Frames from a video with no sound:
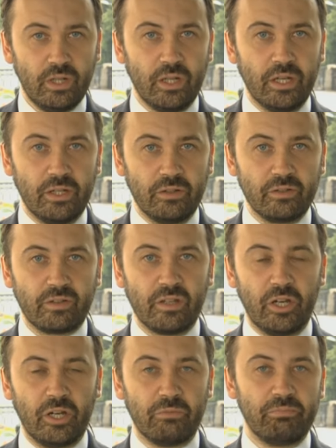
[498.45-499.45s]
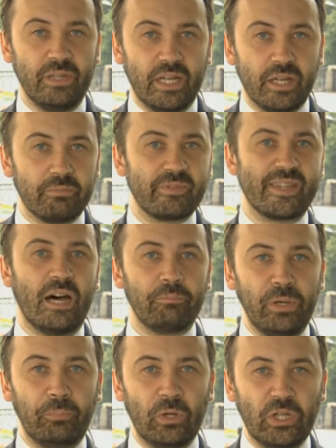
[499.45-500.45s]
And uh, yeah, some
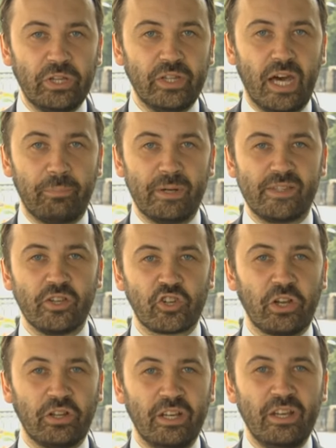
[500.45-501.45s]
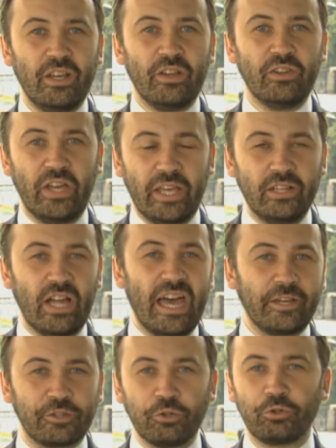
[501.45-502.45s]
people in the opposition, they
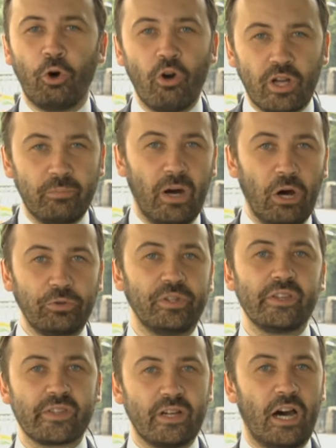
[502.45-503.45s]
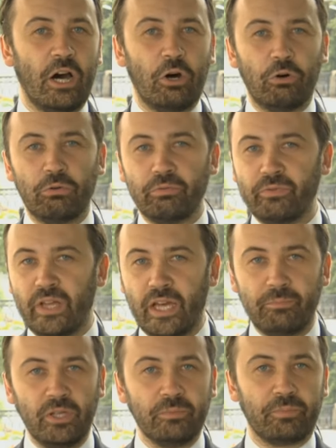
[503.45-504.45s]
like to talk about this, how they
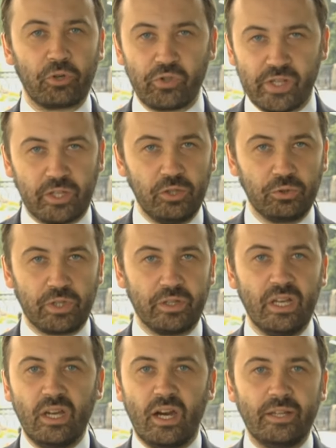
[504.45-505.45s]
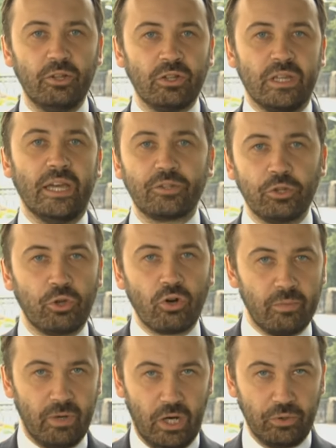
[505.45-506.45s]
are being prosecuted. I don't like to
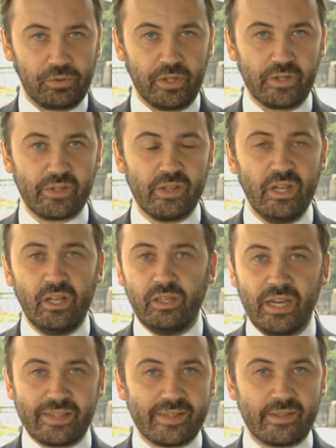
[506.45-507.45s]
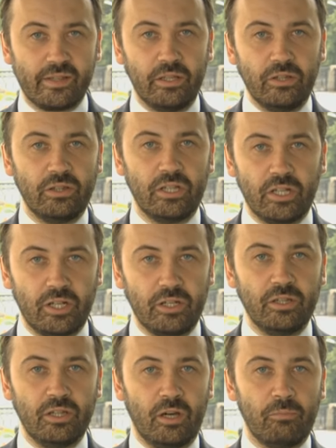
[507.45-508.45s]
talk about this. Yes, in, uh,
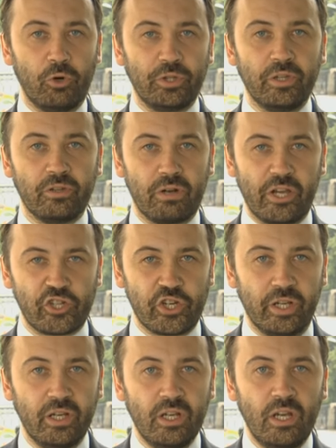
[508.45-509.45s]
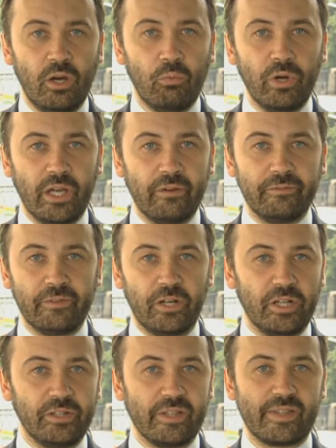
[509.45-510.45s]
in uh, modern Russia, we have
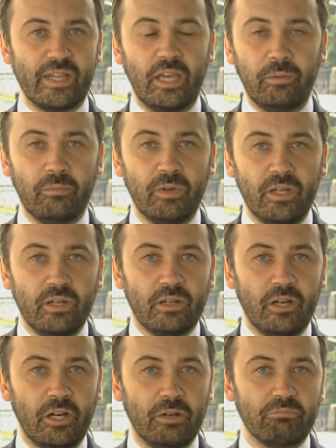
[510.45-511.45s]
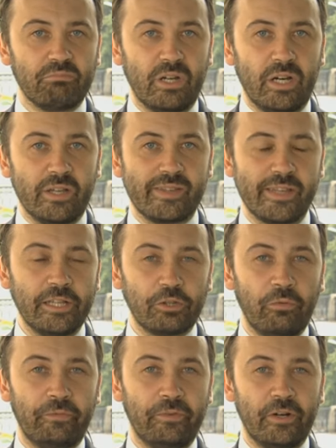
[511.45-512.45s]
uh, the same um, uh, set
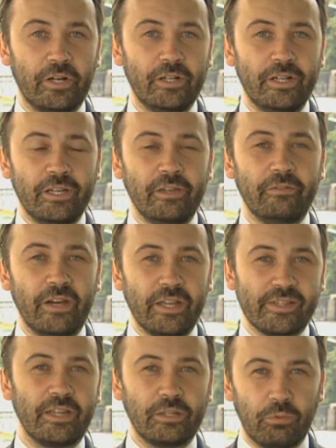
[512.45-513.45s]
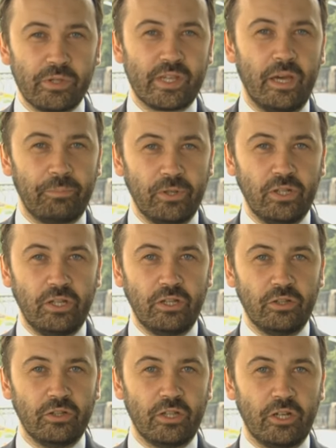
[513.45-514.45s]
of uh, events that was happening
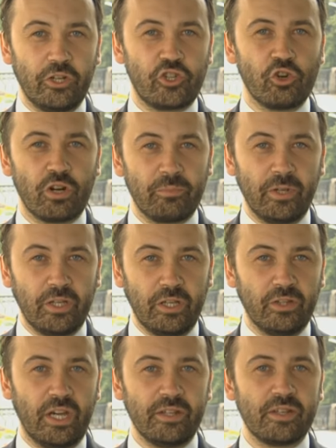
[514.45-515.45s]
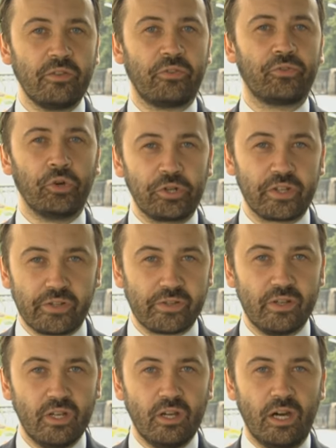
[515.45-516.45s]
in uh, Germany in
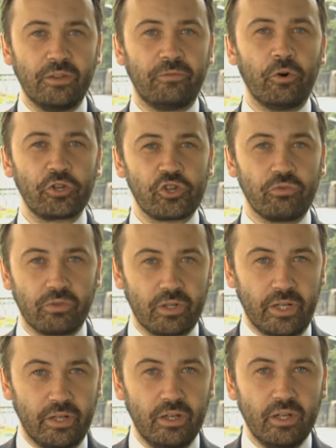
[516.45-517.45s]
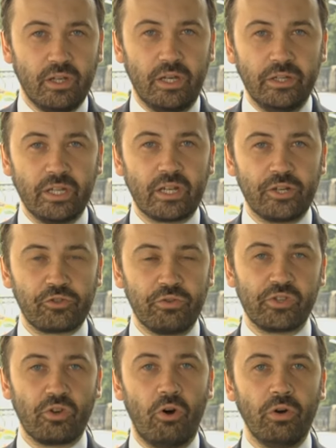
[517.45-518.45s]
1930s, unfortunately. And the
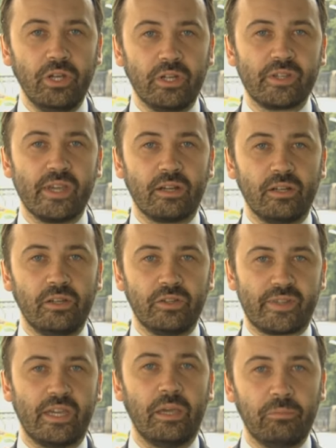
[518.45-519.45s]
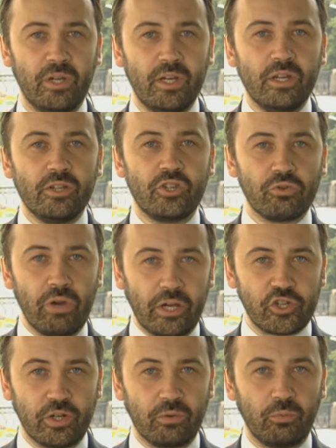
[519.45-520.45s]
country is going exactly in the same
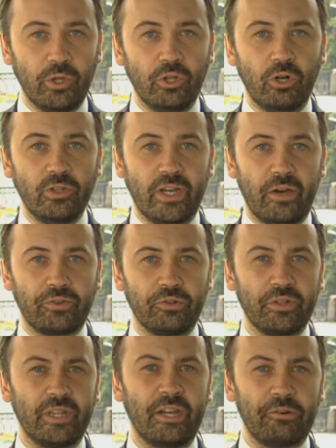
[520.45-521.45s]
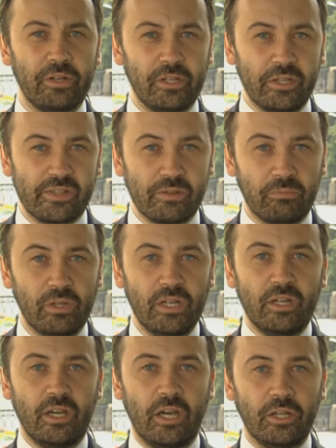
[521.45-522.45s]
direction with all the authoritarianism
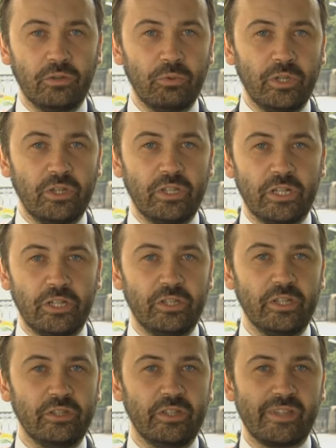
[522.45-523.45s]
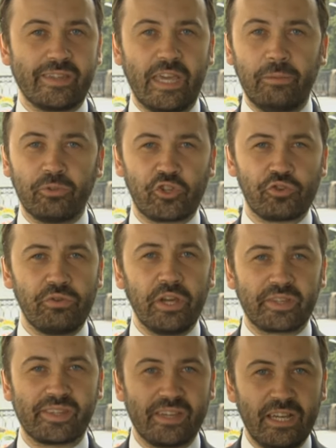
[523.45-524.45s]
and with uh, the, the same
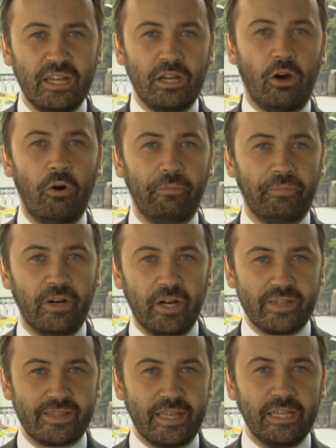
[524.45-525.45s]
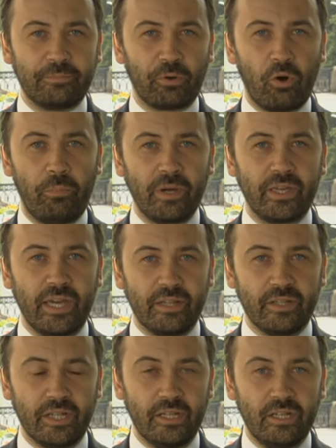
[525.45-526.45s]
tricks of state
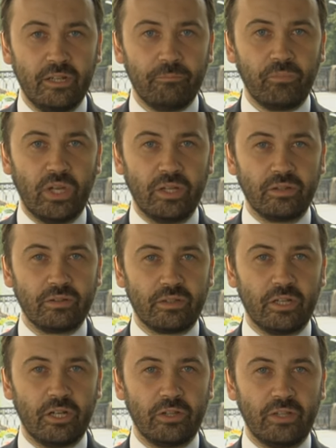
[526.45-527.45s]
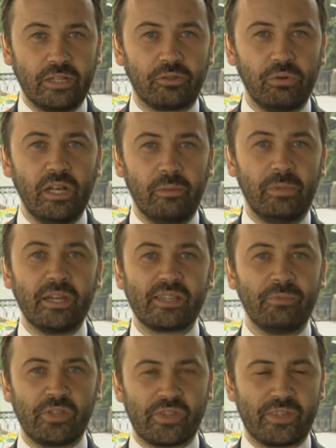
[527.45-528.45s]
propaganda and uh, that really
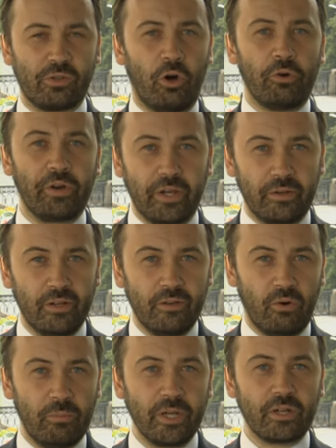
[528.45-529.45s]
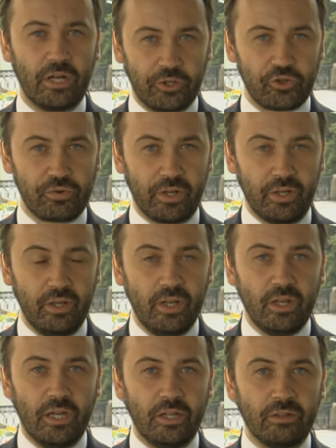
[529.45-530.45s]
makes me sorry for my country
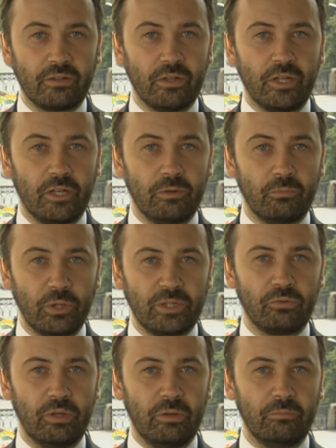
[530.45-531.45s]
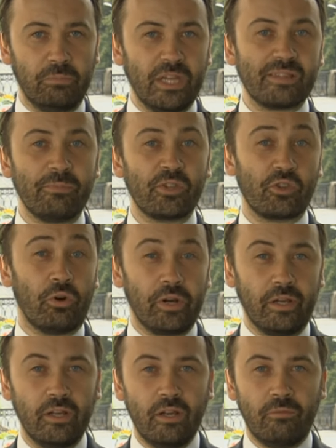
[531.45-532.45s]
and uh, what really makes me
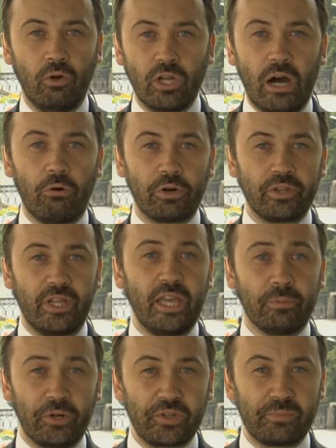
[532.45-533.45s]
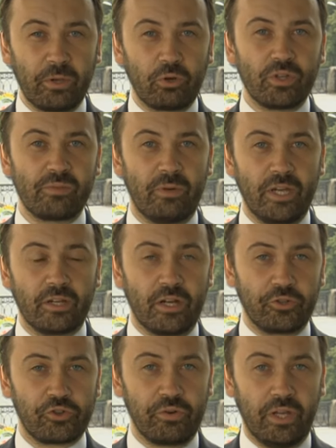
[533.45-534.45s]
sorry for our neighbors because my
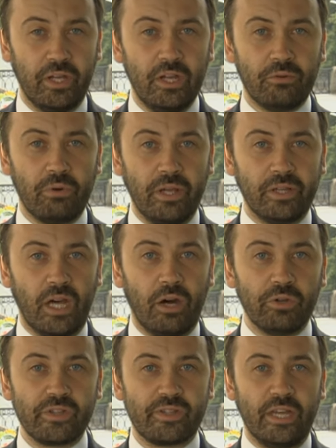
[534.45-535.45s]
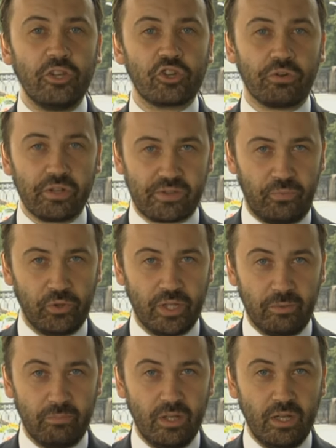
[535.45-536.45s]
country right now is dangerous for
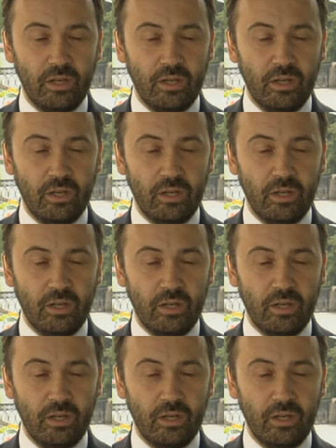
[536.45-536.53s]
them.